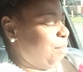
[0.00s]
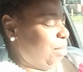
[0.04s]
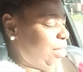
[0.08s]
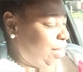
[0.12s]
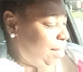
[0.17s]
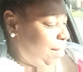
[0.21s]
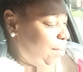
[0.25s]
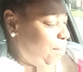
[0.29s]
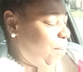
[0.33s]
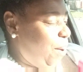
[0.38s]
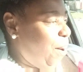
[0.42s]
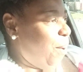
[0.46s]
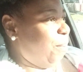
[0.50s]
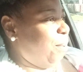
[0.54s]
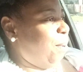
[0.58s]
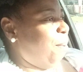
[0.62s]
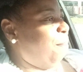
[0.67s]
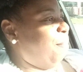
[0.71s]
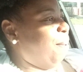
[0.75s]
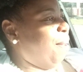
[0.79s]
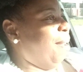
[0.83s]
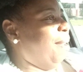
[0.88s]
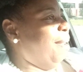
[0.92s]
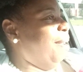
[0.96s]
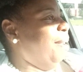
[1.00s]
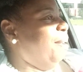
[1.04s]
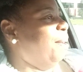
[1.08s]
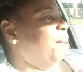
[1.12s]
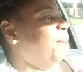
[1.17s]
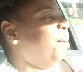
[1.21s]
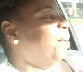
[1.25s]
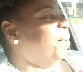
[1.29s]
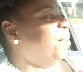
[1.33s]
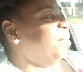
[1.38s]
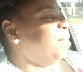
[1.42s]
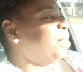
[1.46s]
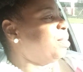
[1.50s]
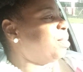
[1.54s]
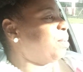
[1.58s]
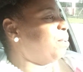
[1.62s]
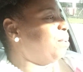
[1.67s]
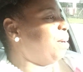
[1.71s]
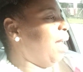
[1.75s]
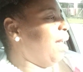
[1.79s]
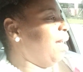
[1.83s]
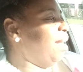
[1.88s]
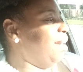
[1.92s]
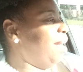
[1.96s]
as he wanted to be?
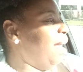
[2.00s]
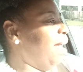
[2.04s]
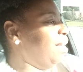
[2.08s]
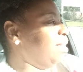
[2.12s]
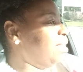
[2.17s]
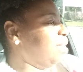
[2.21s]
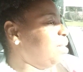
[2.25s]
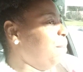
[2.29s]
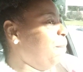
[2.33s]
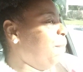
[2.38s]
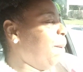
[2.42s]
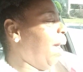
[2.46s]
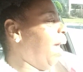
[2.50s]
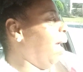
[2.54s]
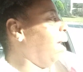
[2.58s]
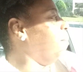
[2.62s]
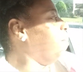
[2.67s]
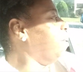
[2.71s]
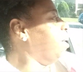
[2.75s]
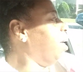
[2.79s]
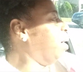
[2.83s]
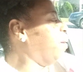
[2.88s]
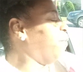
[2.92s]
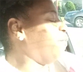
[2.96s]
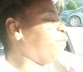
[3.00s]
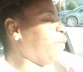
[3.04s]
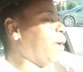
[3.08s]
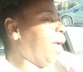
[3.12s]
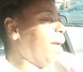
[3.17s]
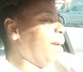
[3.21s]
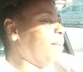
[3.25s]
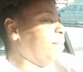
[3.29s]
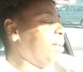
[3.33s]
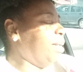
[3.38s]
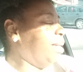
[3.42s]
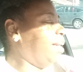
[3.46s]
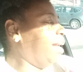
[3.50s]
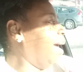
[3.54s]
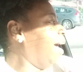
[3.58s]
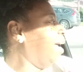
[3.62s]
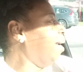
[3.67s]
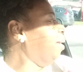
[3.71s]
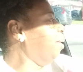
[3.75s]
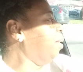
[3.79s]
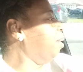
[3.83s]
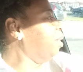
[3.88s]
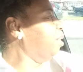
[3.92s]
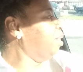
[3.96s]
So that that's the baby of the family
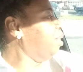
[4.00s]
now, little